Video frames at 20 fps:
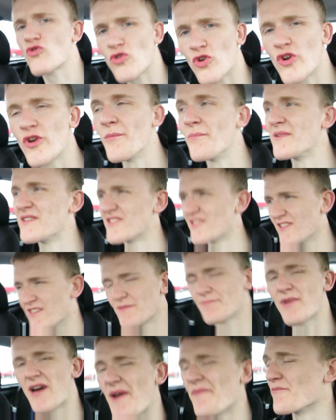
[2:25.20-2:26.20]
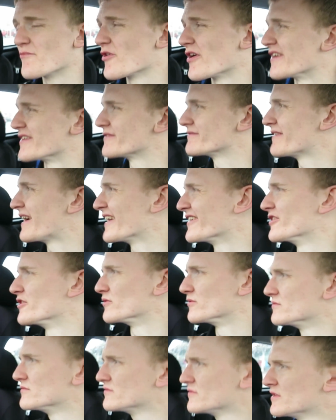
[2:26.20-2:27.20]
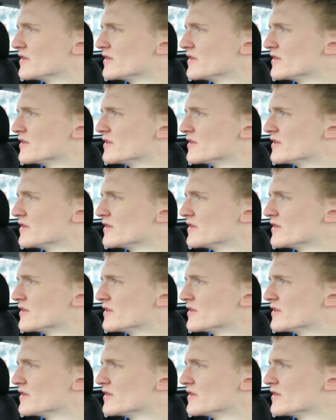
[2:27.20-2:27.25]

Grown up business, buying bread, I know.